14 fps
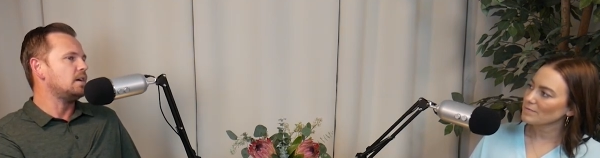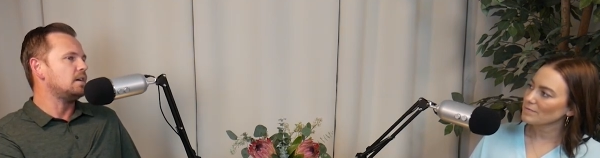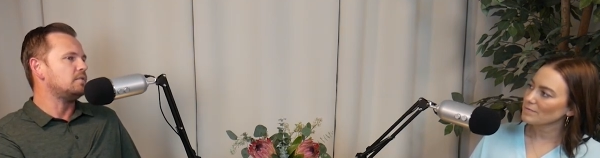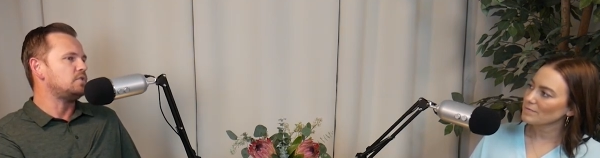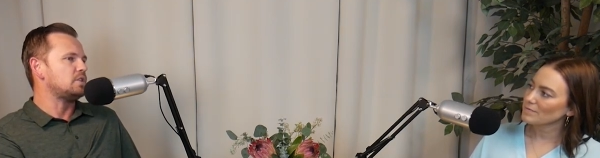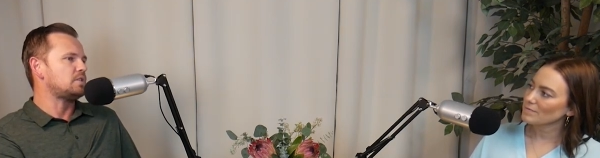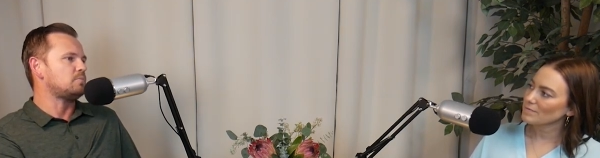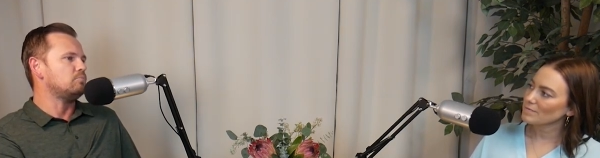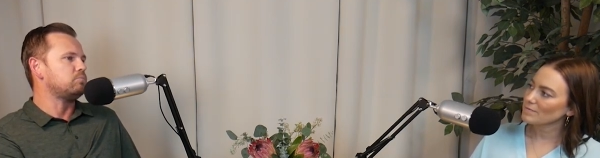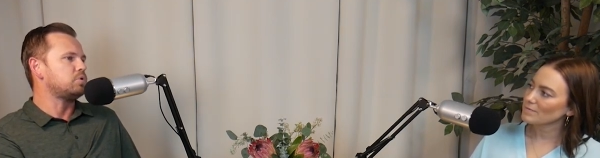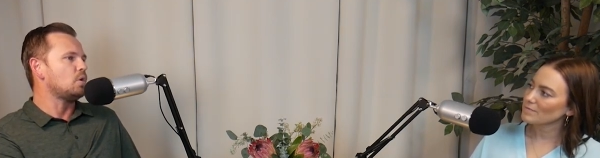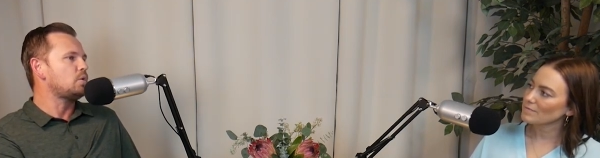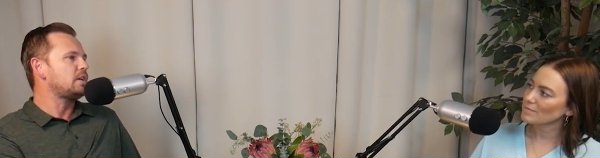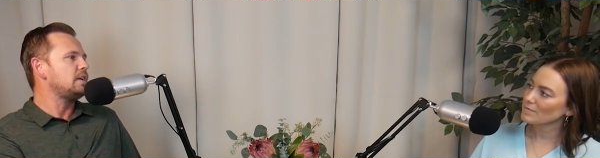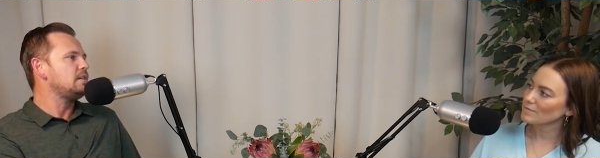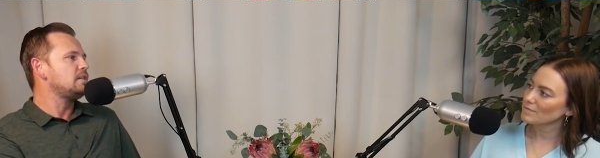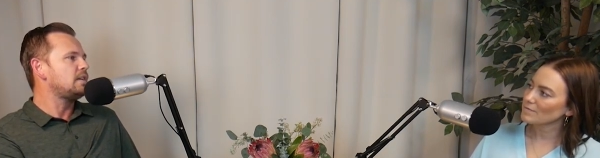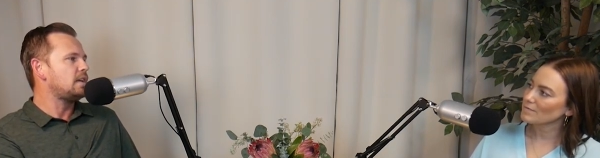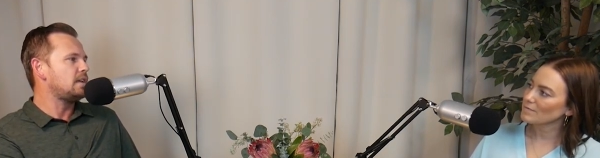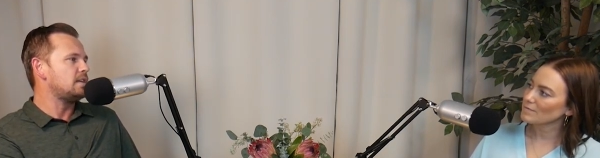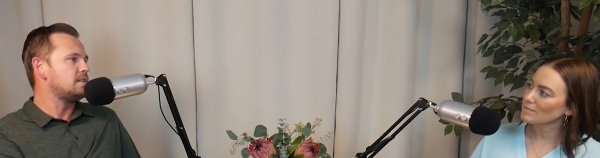Speaker 1: of just broken
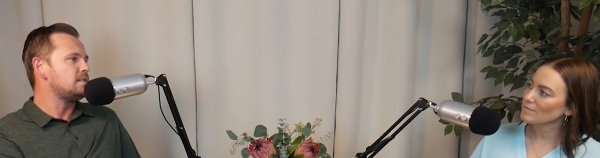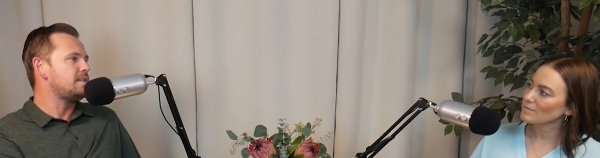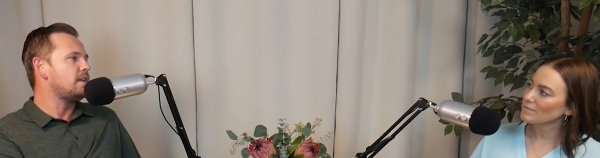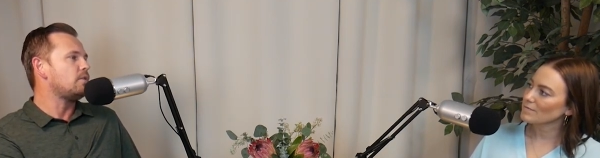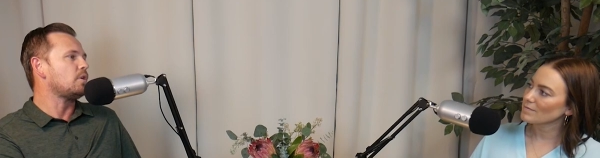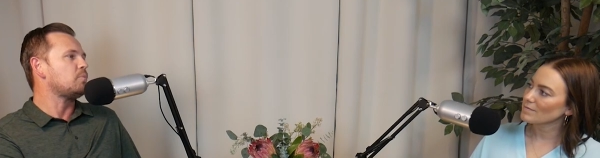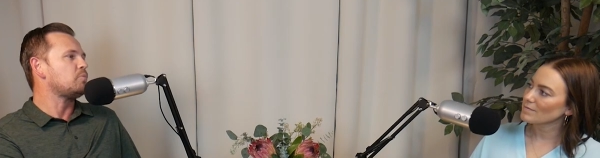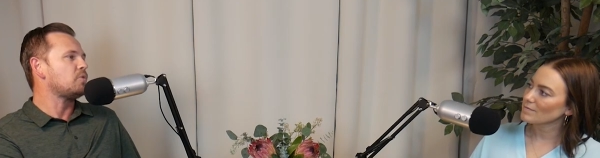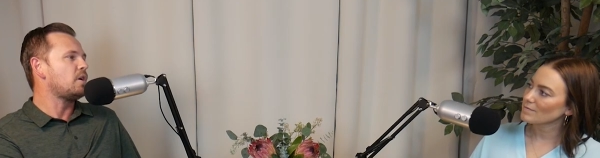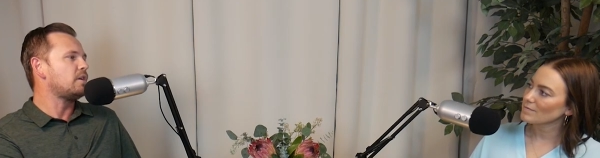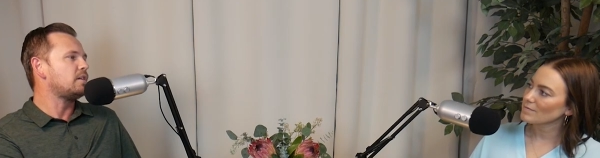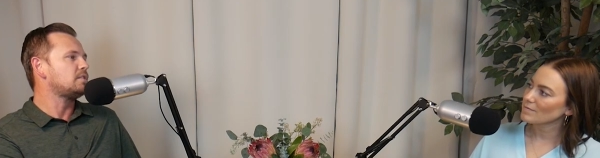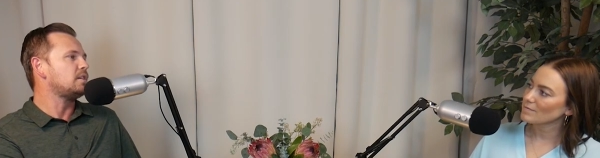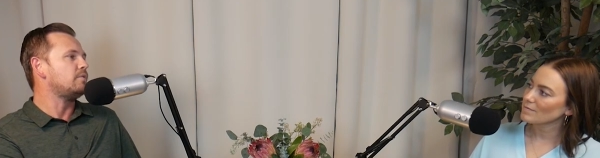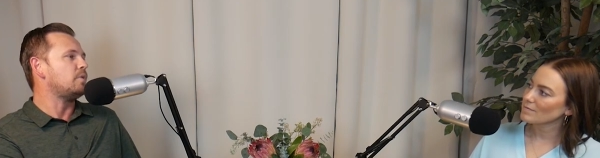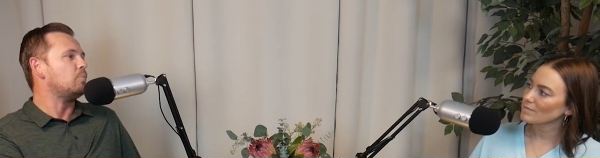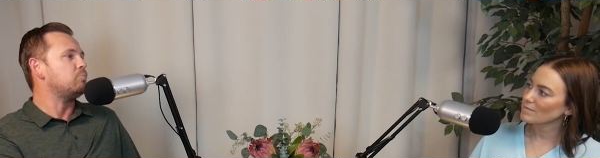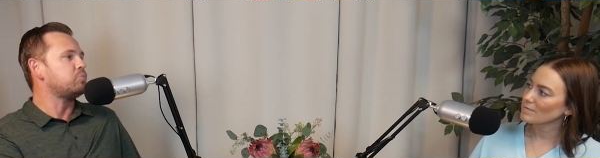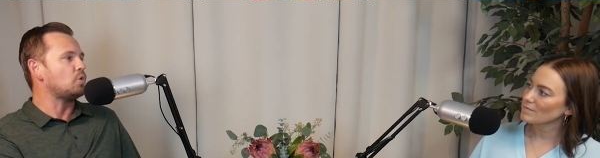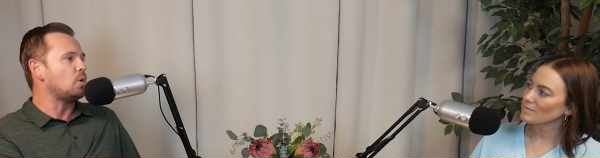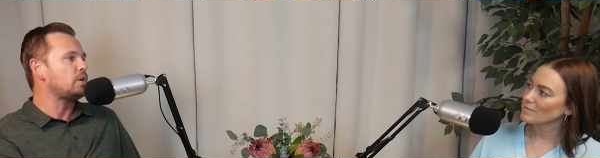kids that are a product of a
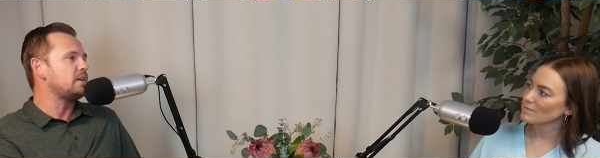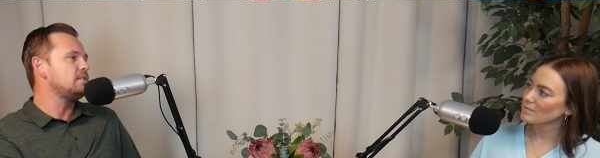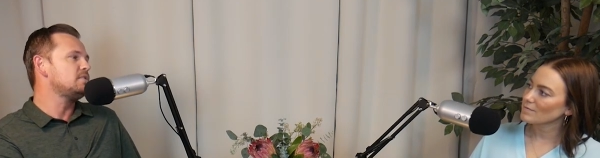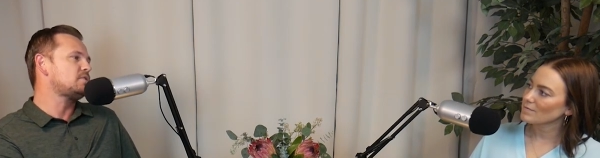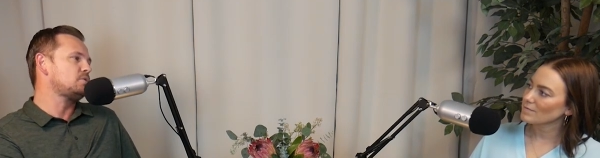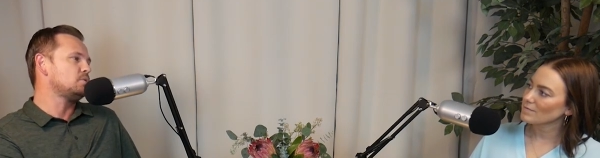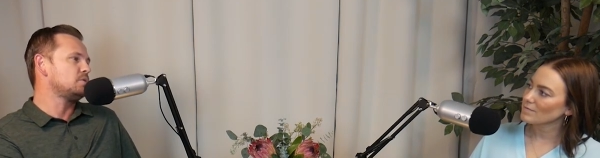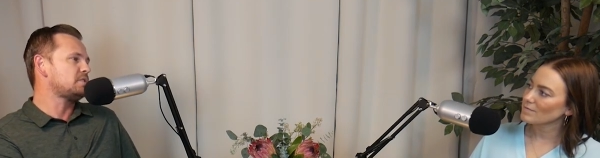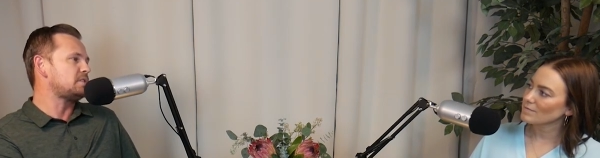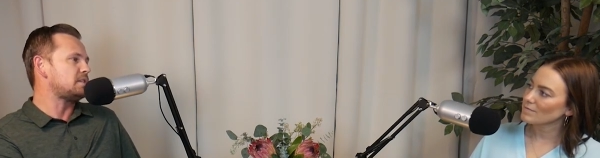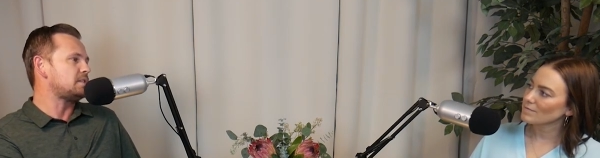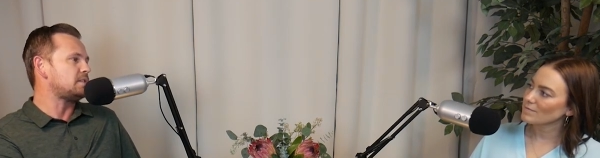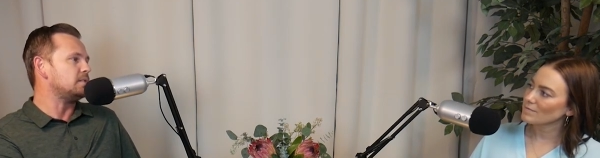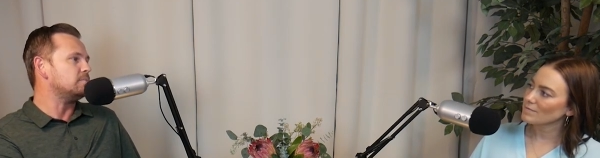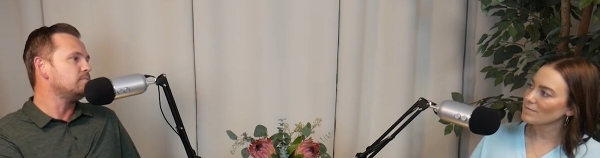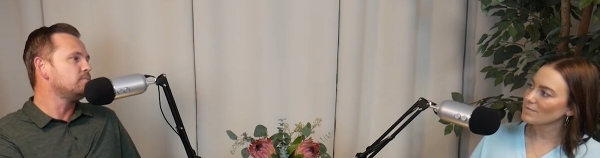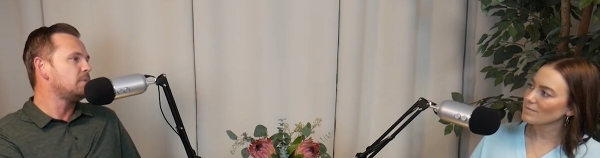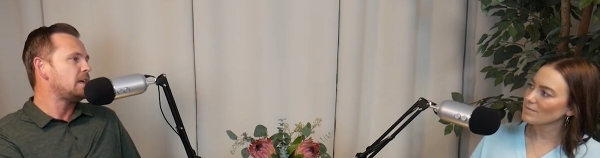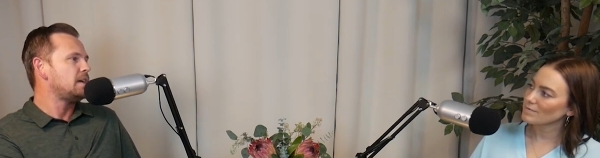broken school system.